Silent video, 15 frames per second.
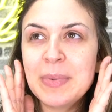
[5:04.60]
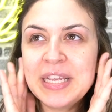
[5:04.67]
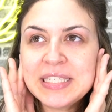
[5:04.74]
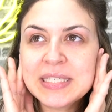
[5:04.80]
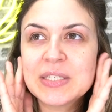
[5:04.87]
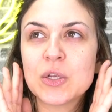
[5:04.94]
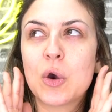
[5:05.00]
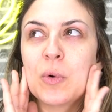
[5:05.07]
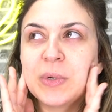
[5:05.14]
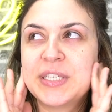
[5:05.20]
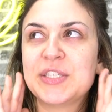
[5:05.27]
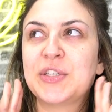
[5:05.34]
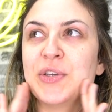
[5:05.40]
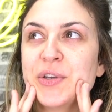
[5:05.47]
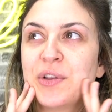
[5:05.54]
base is
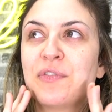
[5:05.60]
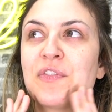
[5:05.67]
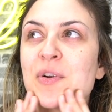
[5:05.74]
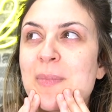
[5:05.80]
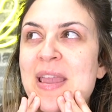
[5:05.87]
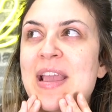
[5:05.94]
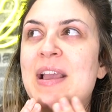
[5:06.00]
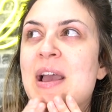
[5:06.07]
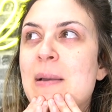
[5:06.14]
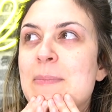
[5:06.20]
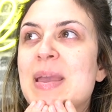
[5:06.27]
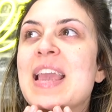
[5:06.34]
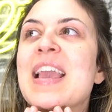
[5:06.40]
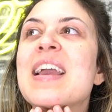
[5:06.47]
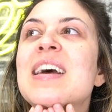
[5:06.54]
always good for
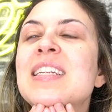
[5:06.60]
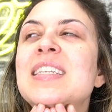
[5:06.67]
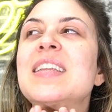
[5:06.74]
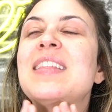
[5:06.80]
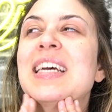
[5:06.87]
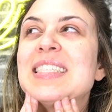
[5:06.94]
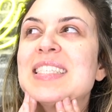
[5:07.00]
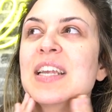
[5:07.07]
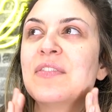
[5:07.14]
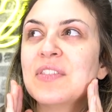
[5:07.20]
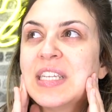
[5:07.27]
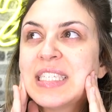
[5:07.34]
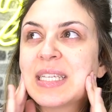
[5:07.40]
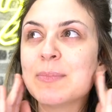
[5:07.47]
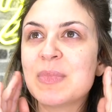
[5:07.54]
makeup, and that's
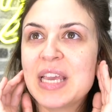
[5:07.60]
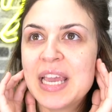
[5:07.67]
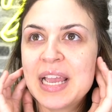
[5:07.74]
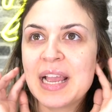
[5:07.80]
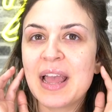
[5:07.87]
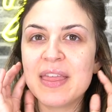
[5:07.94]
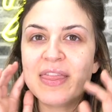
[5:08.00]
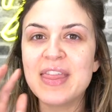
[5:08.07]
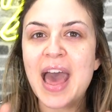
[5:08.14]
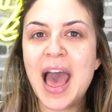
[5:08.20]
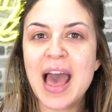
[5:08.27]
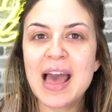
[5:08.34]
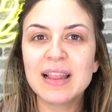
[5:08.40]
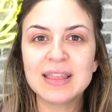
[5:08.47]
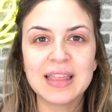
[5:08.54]
definitely something
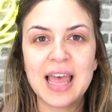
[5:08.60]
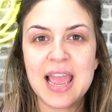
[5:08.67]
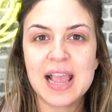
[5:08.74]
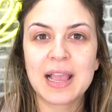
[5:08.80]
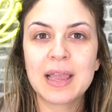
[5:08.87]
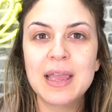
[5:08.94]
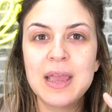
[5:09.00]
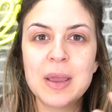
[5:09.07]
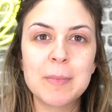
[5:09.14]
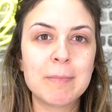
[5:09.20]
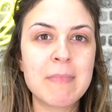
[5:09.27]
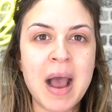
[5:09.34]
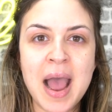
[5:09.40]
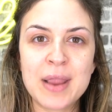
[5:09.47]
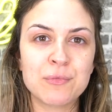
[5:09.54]
that like
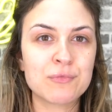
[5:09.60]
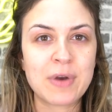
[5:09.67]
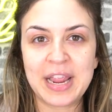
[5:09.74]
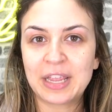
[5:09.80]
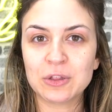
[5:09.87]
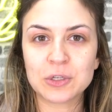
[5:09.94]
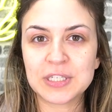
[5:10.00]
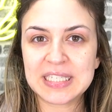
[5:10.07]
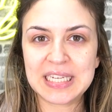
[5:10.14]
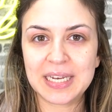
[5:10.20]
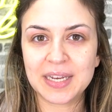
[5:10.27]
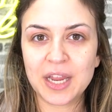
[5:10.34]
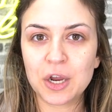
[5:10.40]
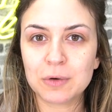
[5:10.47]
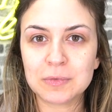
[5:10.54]
my regular
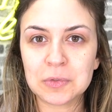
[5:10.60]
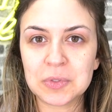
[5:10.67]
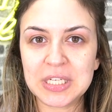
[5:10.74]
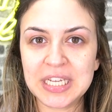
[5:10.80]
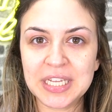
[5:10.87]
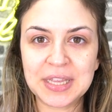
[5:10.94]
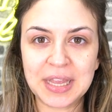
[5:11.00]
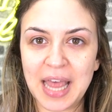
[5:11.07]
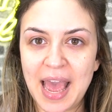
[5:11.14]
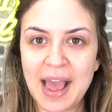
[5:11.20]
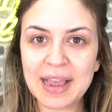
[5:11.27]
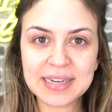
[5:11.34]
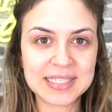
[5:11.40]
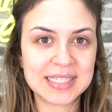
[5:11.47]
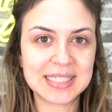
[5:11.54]
skincare routine
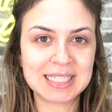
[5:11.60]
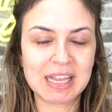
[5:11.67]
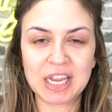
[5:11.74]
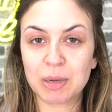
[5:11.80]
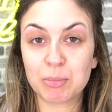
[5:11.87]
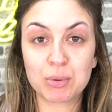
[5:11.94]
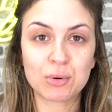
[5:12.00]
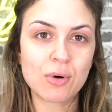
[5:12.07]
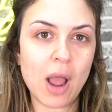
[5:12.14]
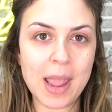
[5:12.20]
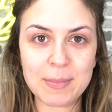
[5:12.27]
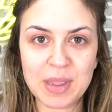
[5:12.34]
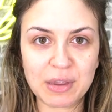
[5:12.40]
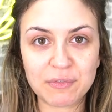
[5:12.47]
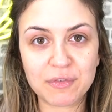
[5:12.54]
lacks is like
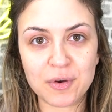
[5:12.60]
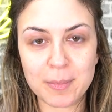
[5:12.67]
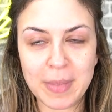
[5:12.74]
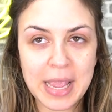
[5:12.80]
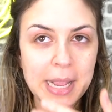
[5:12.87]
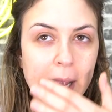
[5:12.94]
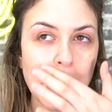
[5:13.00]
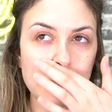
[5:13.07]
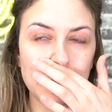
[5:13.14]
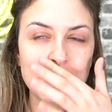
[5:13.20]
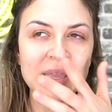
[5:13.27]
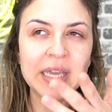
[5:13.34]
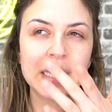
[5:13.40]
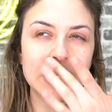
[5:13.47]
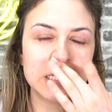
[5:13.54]
priming for makeup
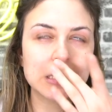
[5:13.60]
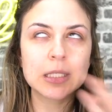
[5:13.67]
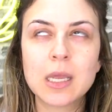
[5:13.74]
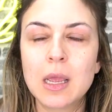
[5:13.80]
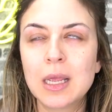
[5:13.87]
because